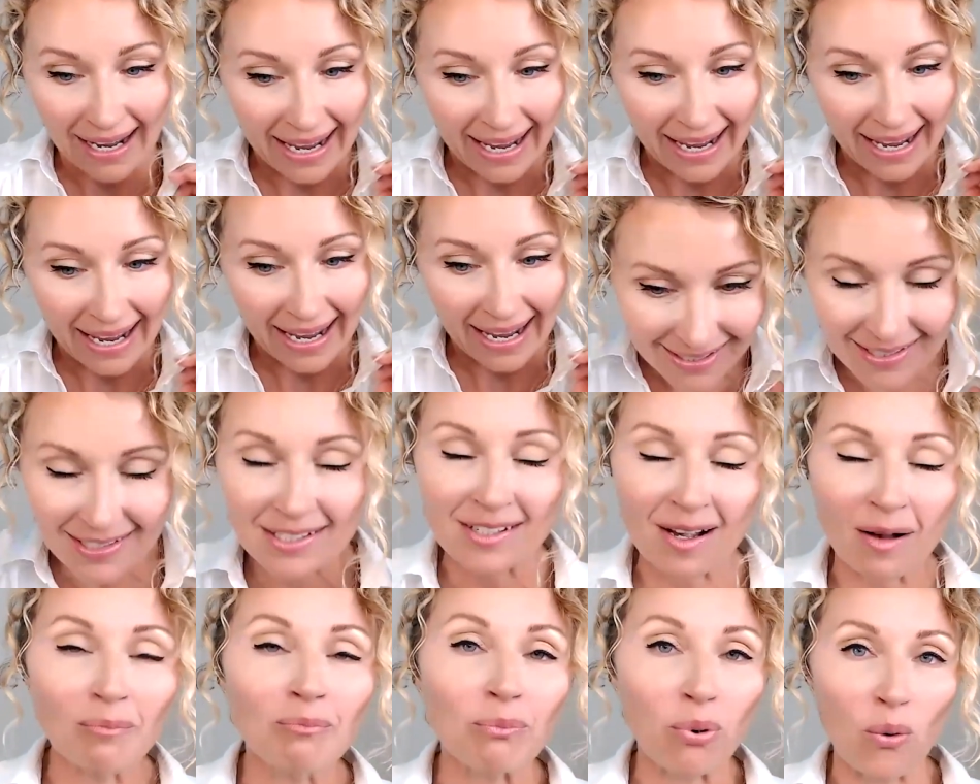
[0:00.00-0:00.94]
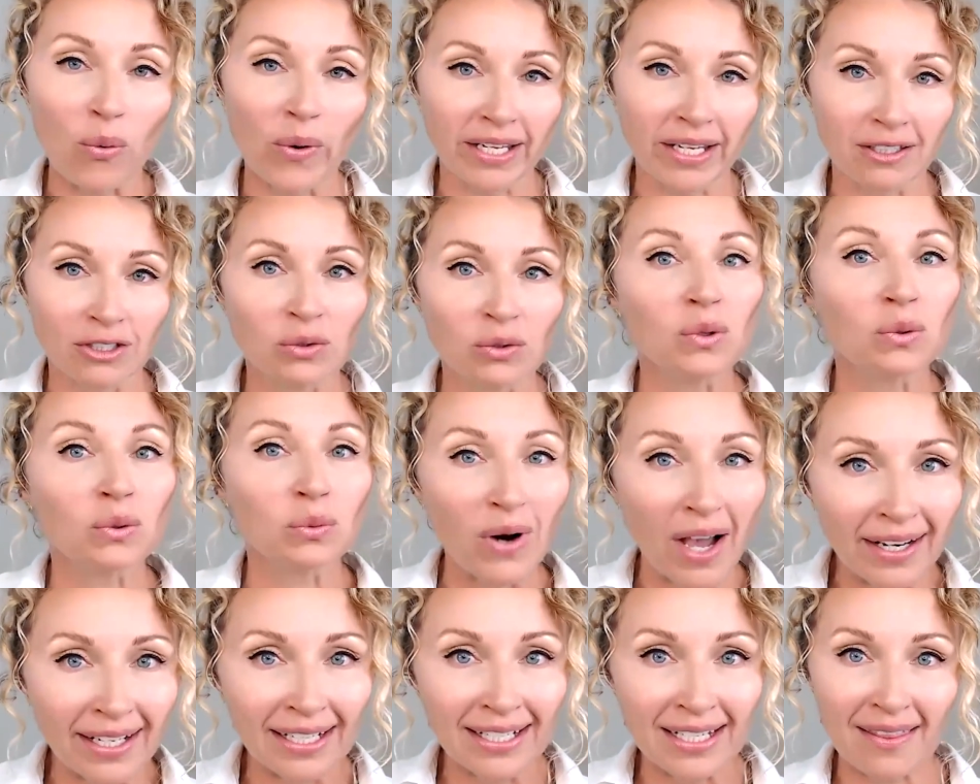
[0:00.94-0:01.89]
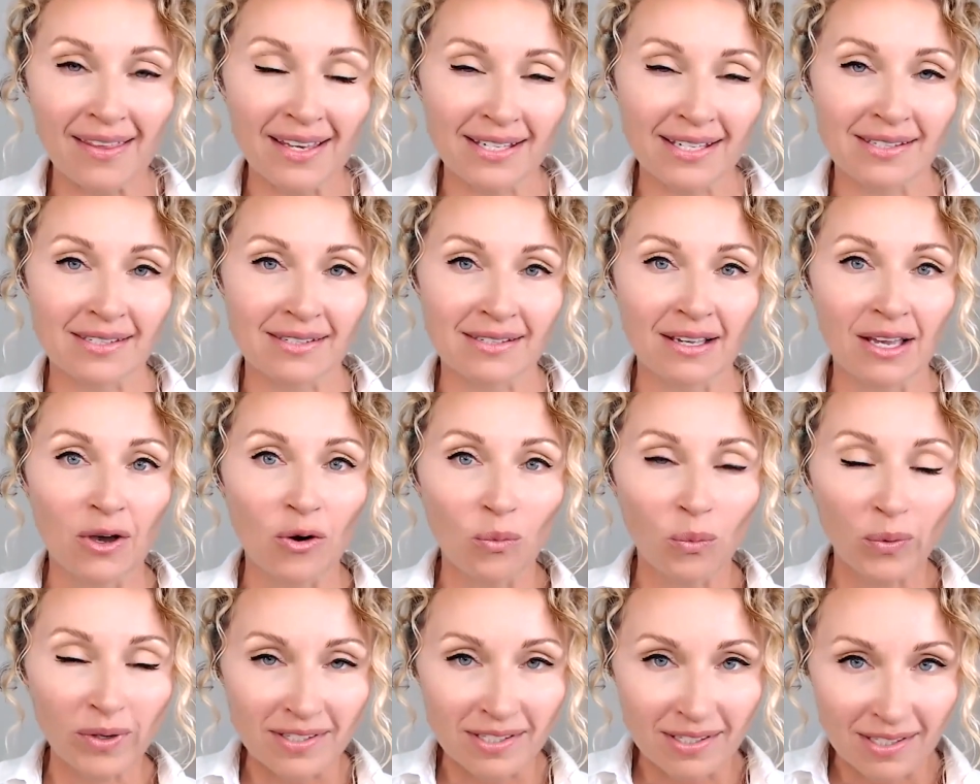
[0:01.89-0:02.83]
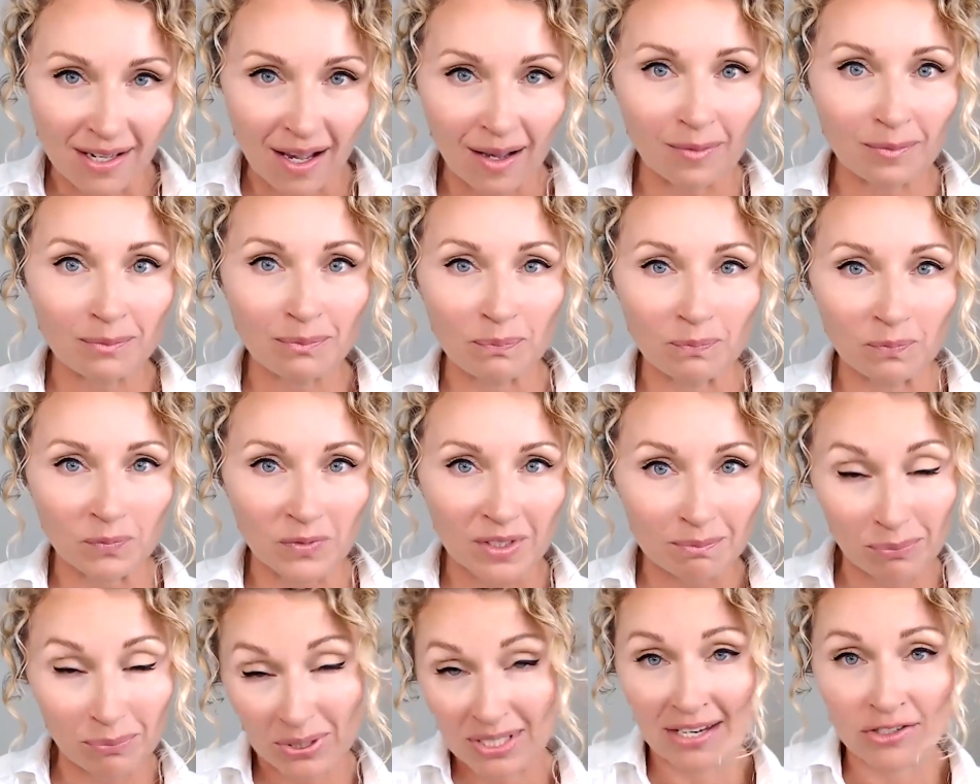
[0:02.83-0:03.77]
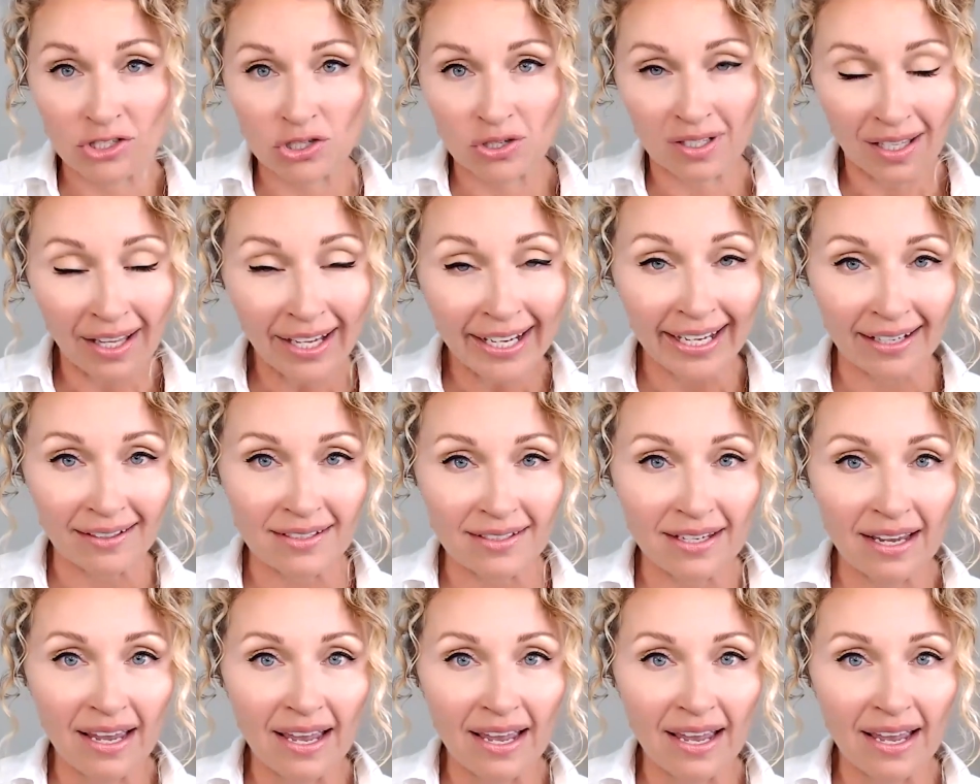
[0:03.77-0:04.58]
at some point you will run into this with some potential client.